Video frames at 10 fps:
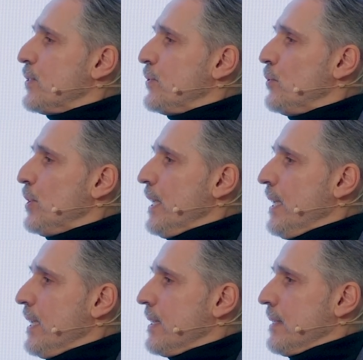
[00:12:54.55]

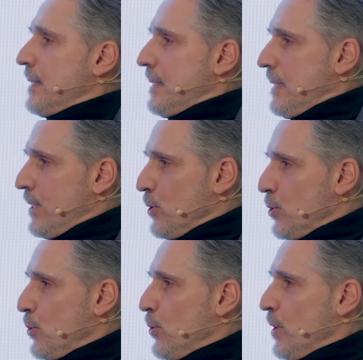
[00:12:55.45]
fully
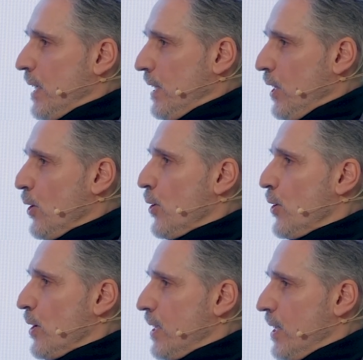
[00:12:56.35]
understood,
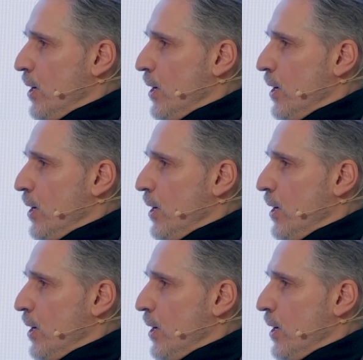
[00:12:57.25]
clear.